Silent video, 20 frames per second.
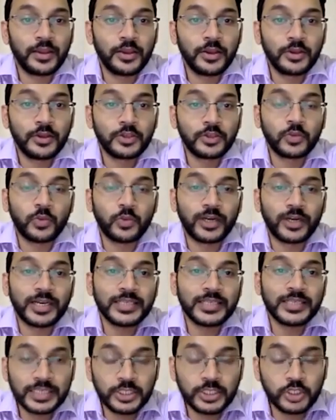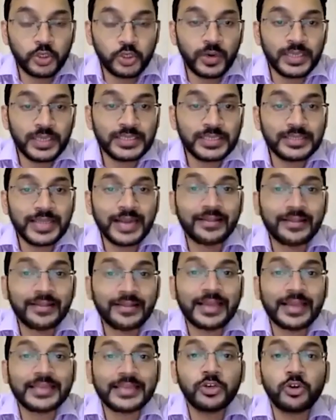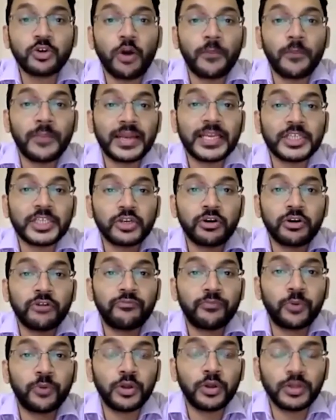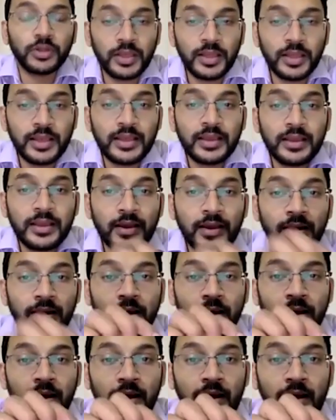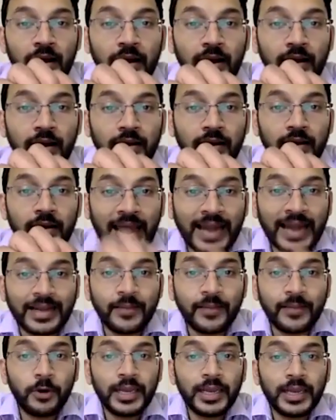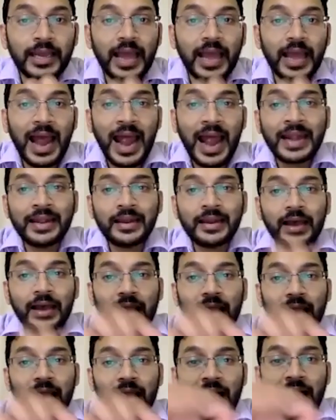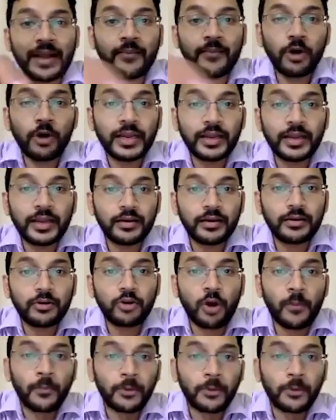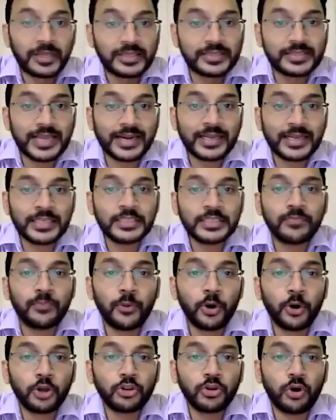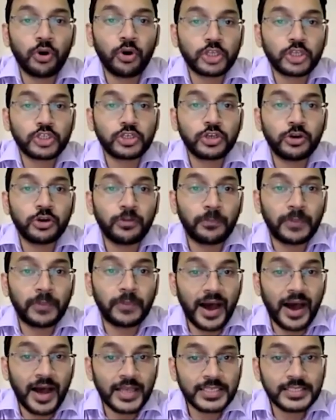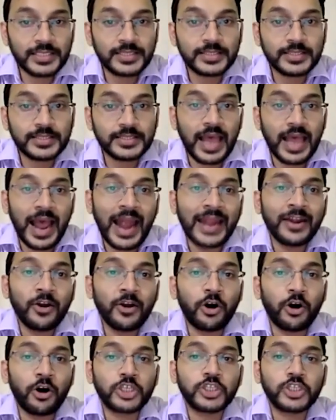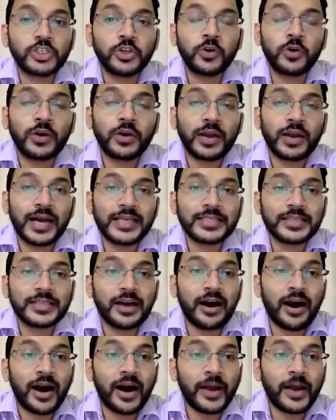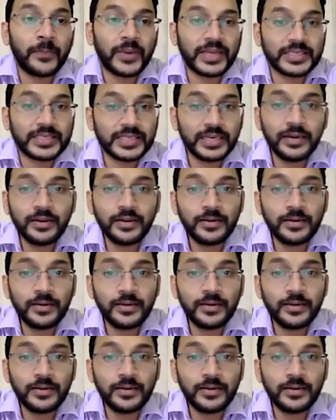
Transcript: So what does this show us? That there is a combination of both catabolic and anabolic components. That is, both osteoblasts and osteoclasts are present